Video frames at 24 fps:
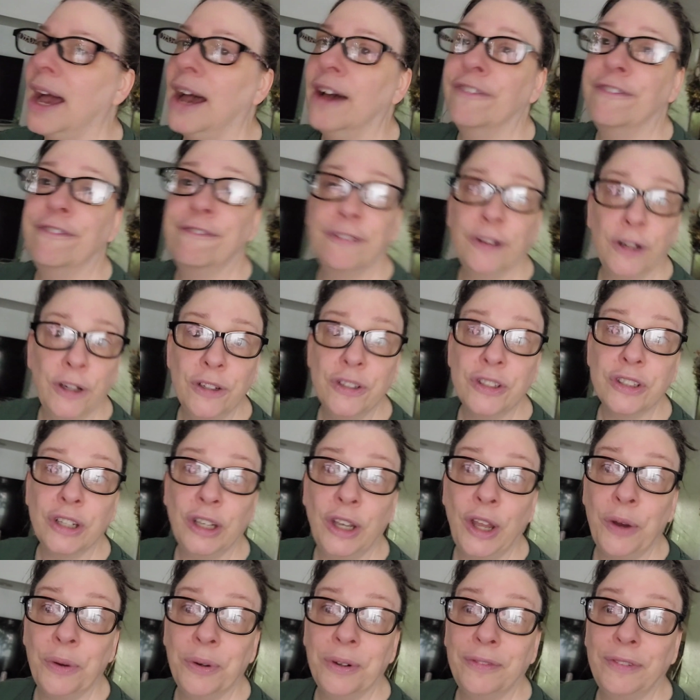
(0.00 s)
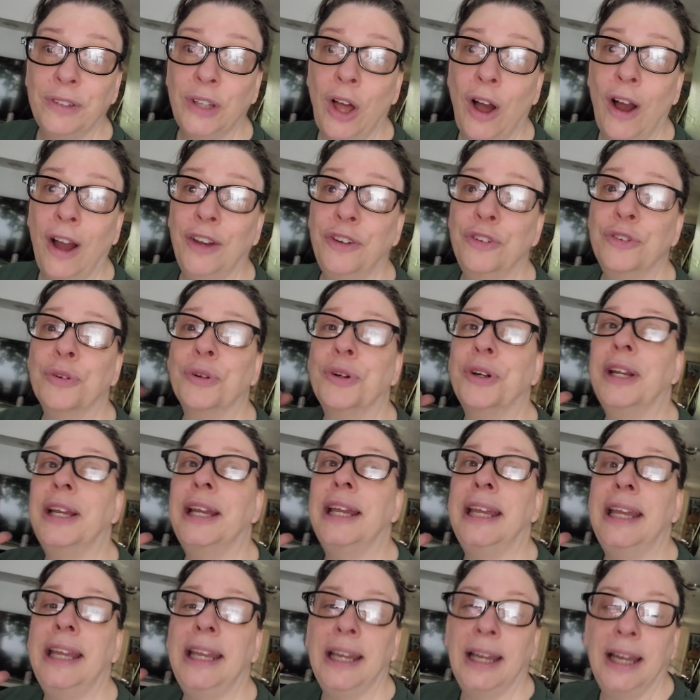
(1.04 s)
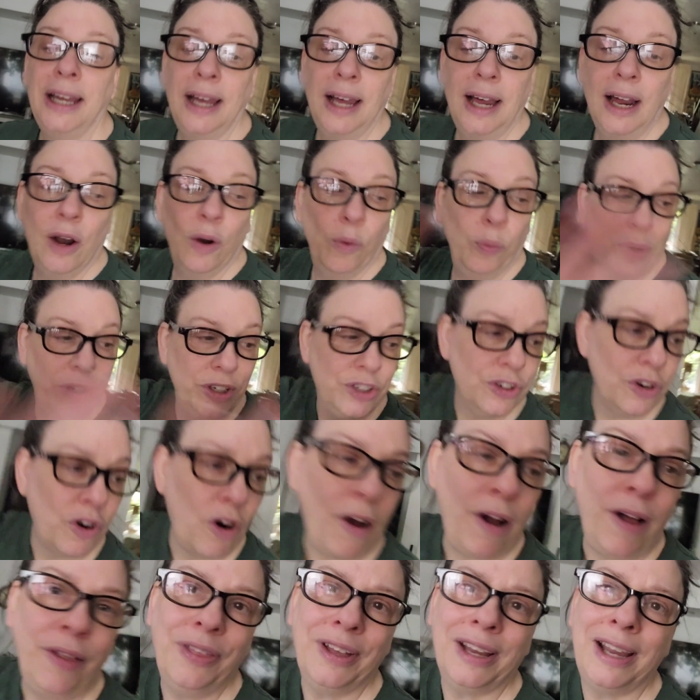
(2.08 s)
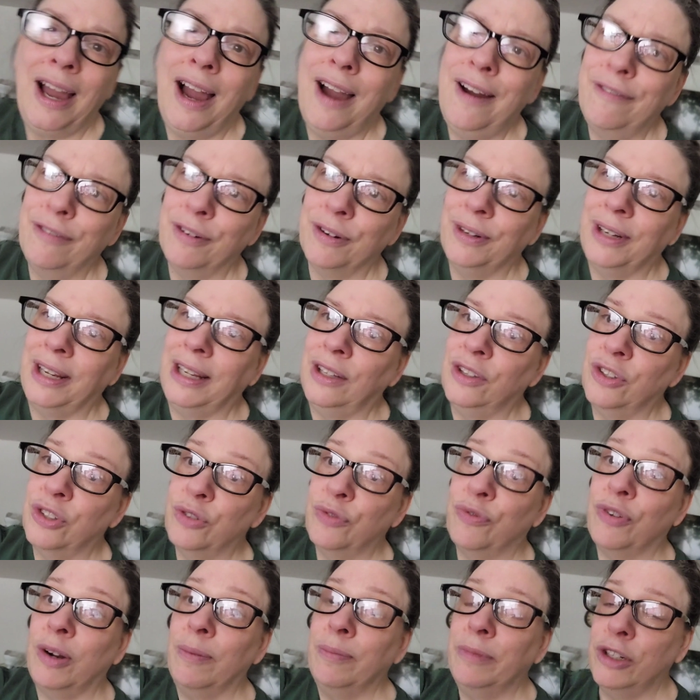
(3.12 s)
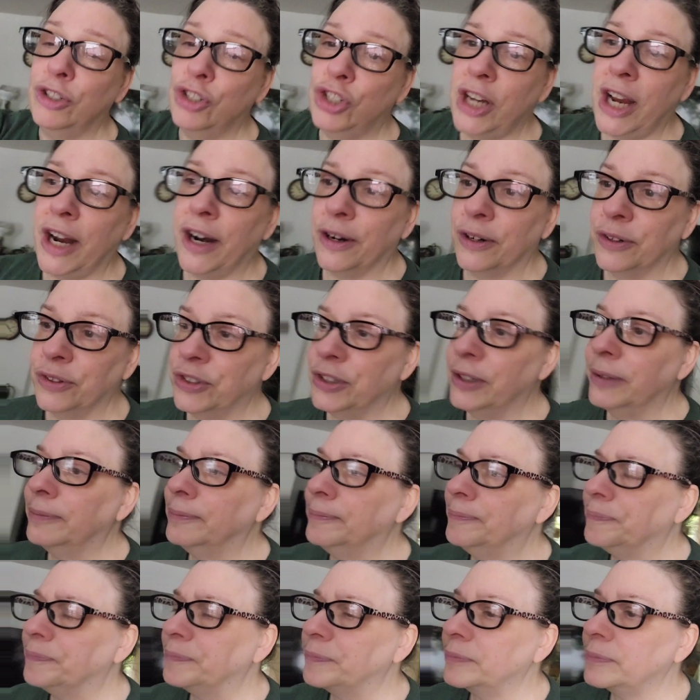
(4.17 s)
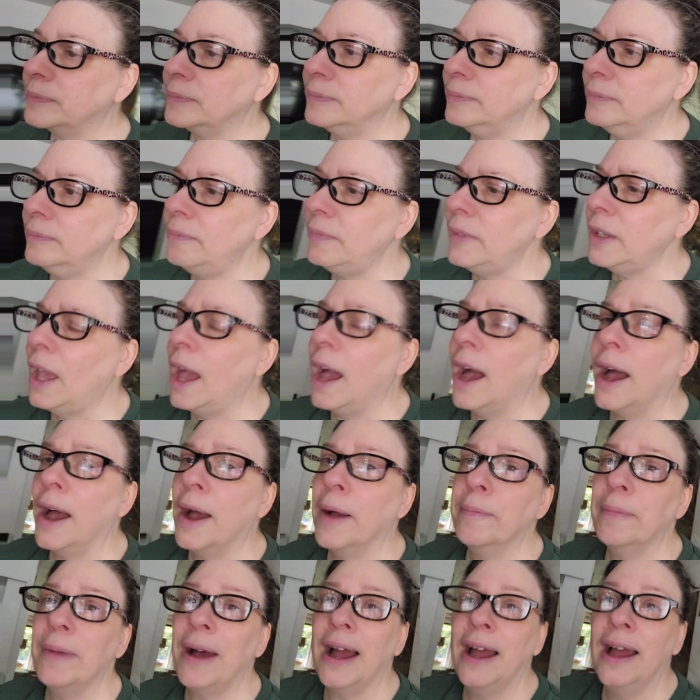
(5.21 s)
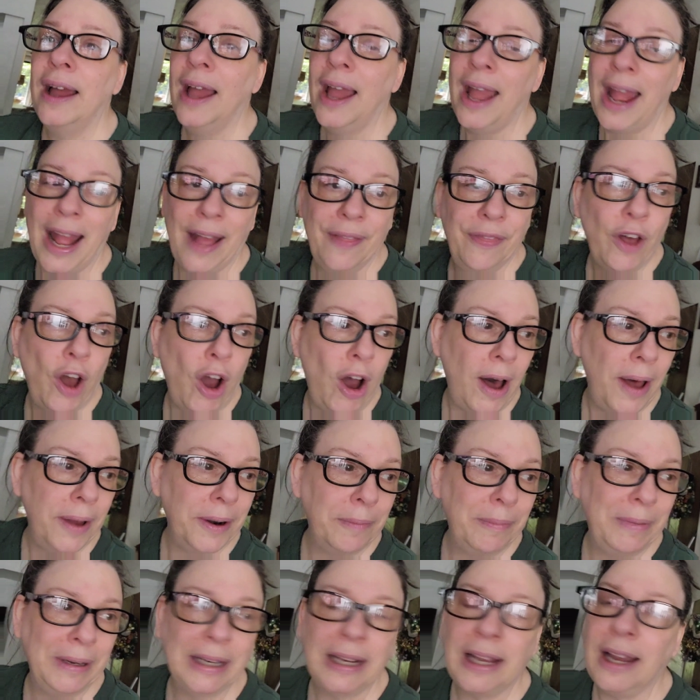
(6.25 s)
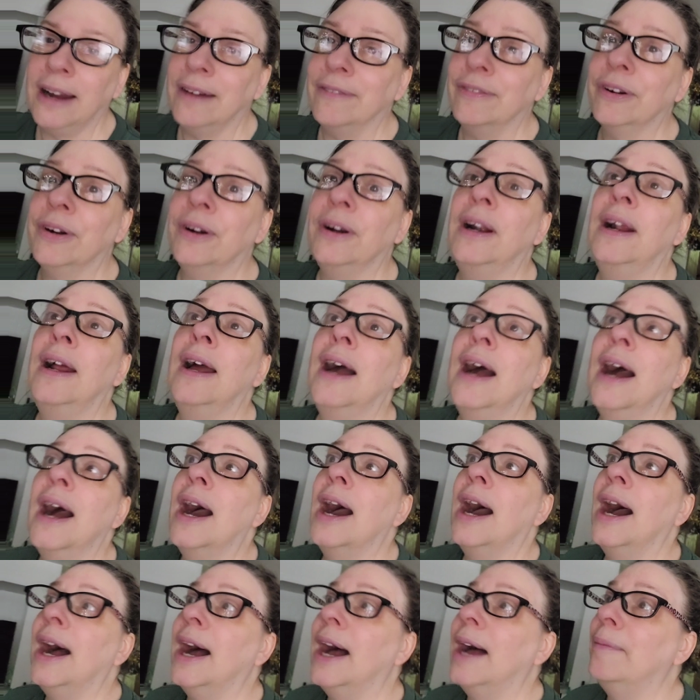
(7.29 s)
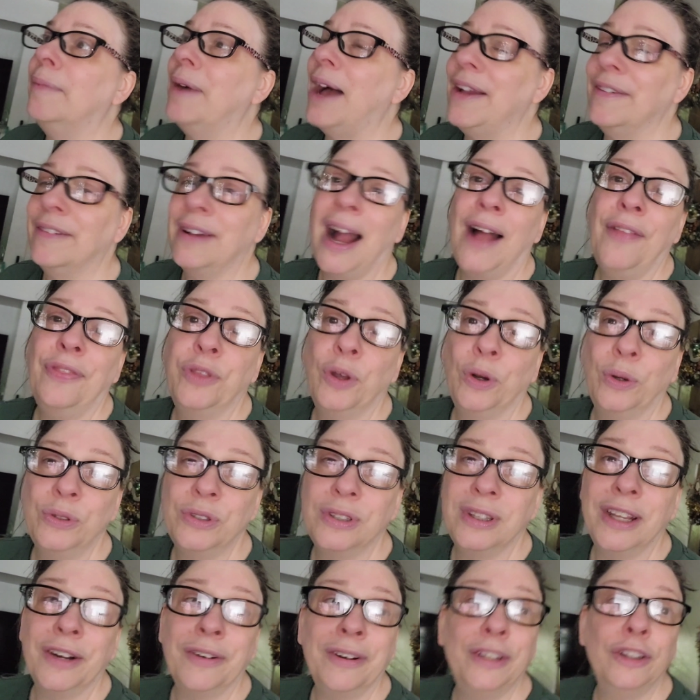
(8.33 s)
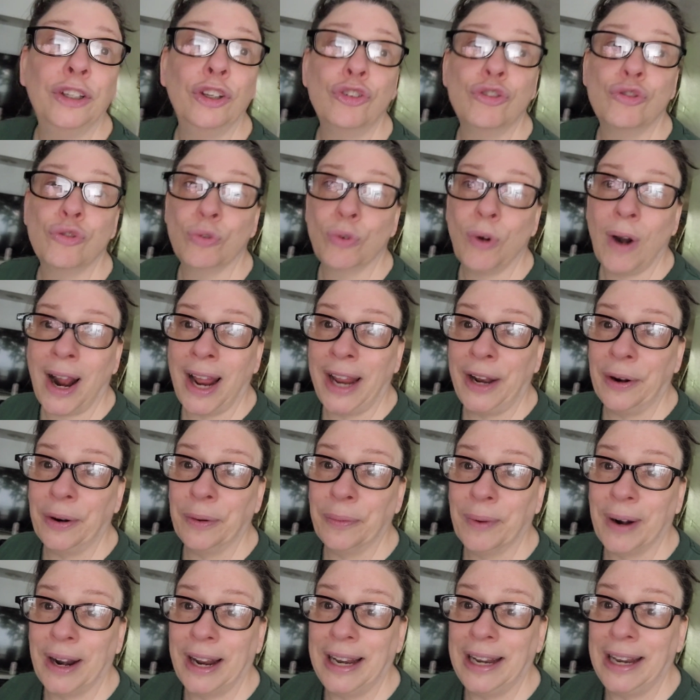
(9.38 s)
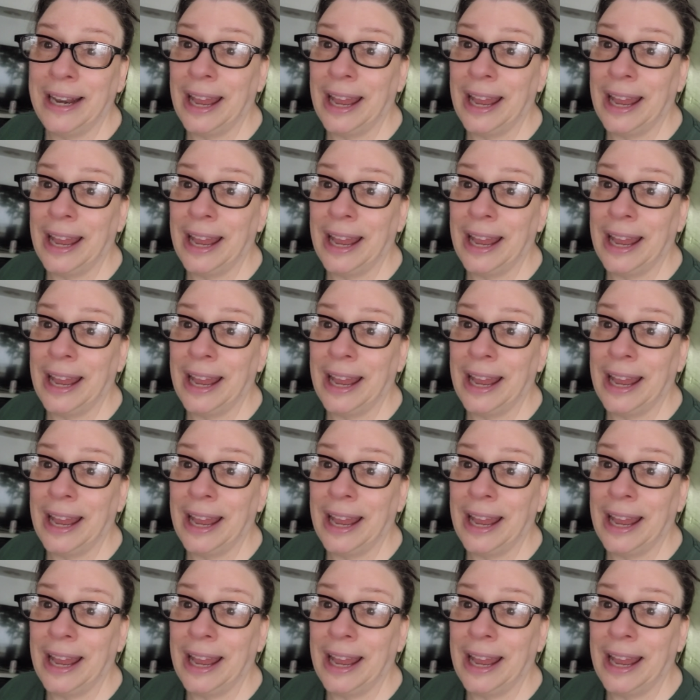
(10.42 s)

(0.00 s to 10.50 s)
uh, first load of laundry, which are all the coverings from the chairs, um, and the ottoman cover. Um, I've got those, they're in the dryer right